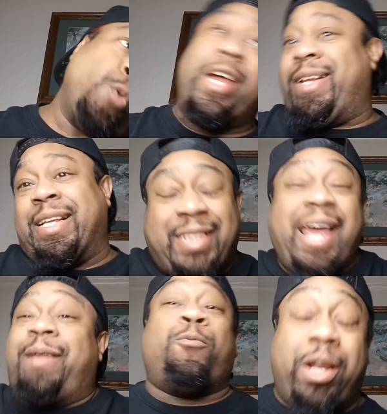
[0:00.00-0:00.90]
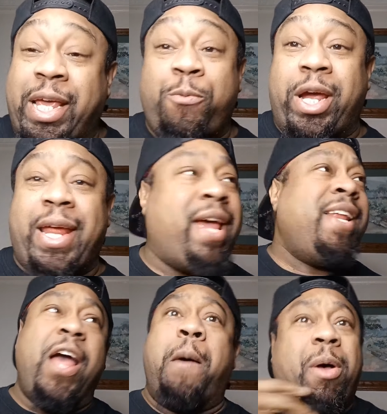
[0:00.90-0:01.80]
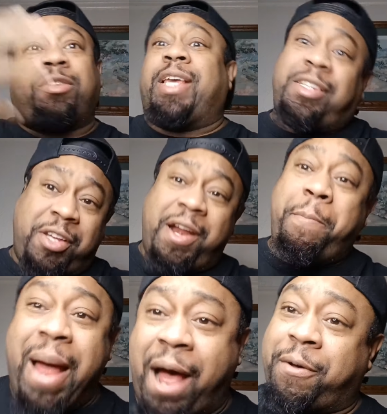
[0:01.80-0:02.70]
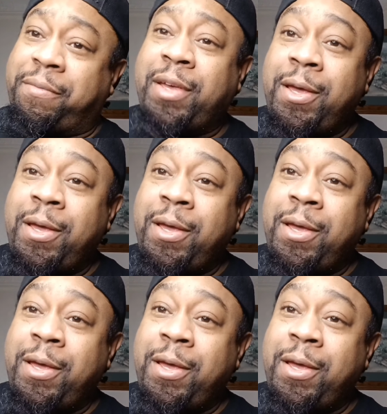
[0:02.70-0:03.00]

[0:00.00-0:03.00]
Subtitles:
Like it, the second when he went in, he almost kissed her in the mouth.